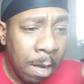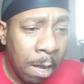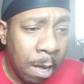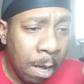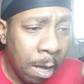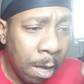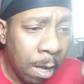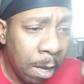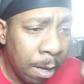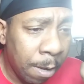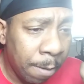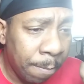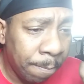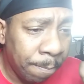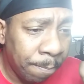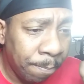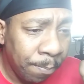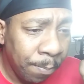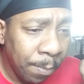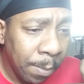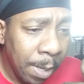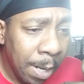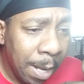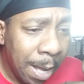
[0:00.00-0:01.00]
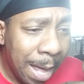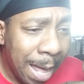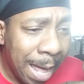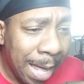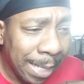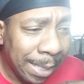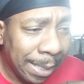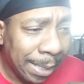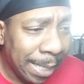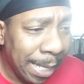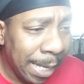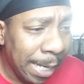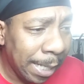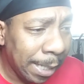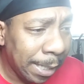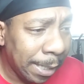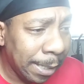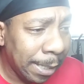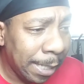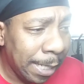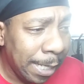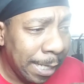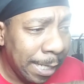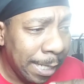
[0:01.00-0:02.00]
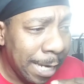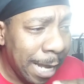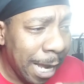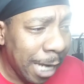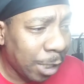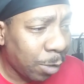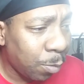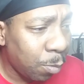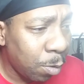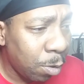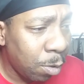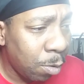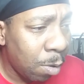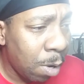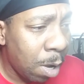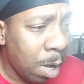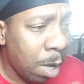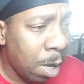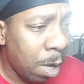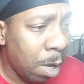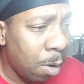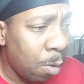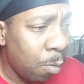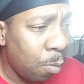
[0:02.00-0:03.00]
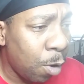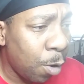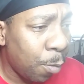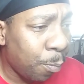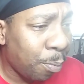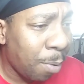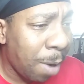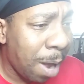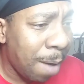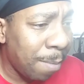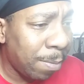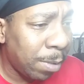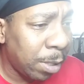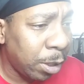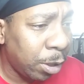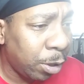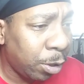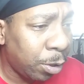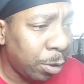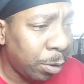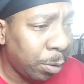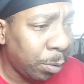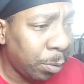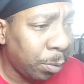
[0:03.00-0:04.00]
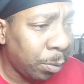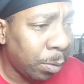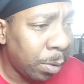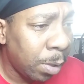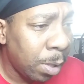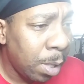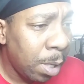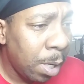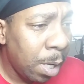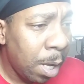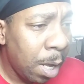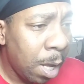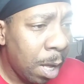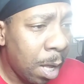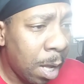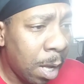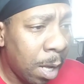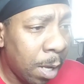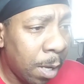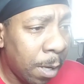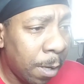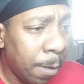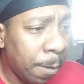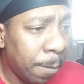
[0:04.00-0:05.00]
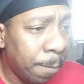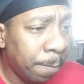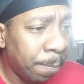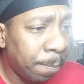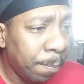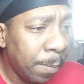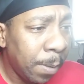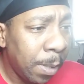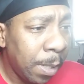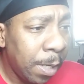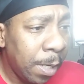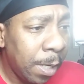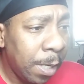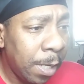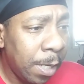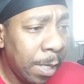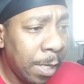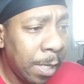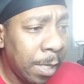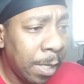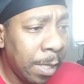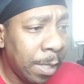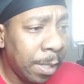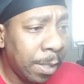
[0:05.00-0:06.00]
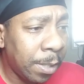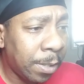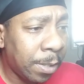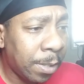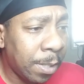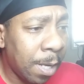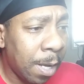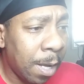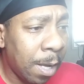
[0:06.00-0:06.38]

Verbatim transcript: Um, I think the next one uh, we'll probably do uh, is.